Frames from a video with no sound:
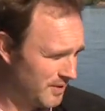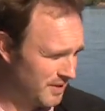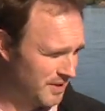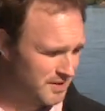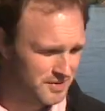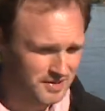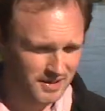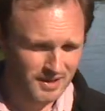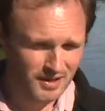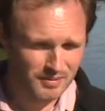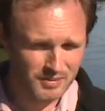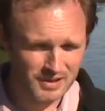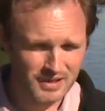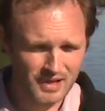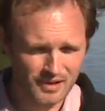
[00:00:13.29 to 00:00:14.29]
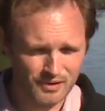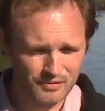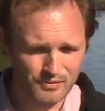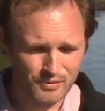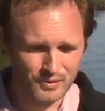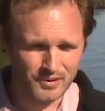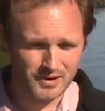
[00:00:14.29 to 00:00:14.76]
that is to come in
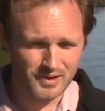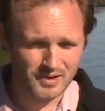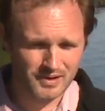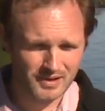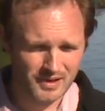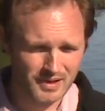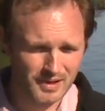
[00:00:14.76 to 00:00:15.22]
California.